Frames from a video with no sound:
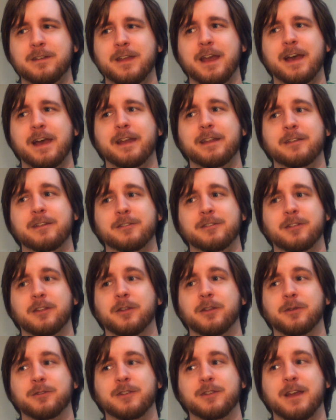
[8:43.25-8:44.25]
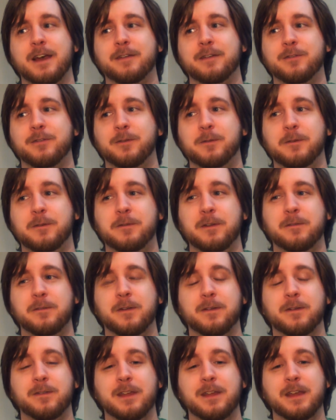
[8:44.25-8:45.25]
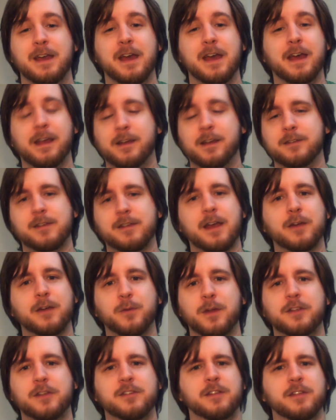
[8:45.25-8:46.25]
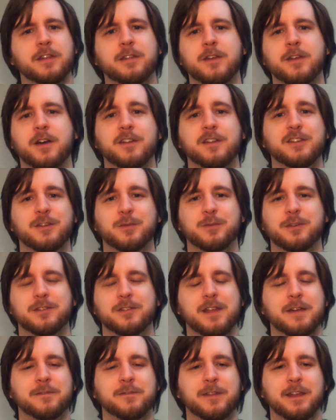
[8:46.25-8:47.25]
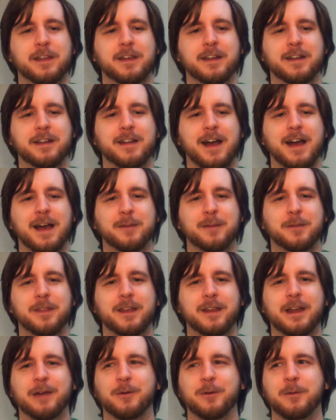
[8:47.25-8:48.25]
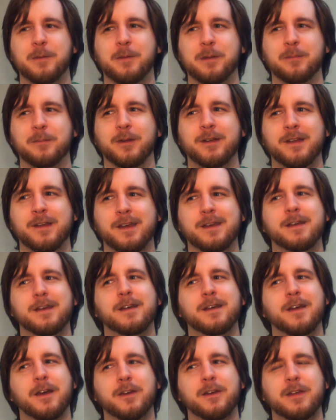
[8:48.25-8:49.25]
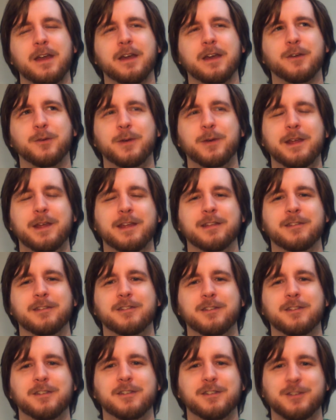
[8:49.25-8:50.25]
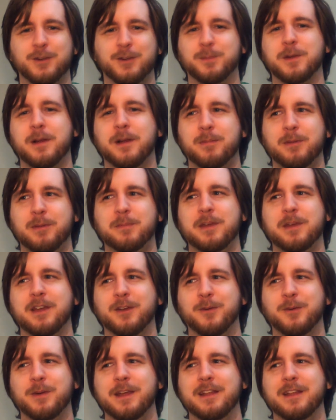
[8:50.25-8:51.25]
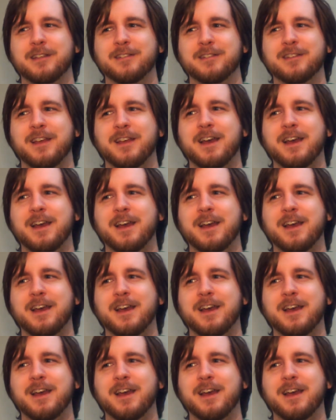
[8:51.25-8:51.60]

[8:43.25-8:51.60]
Yeah, it is the closest I have to 50 50. Because I originally thought she was definitely going to die, but then I remembered, oh yeah, Queens. She'll probably be in Queens.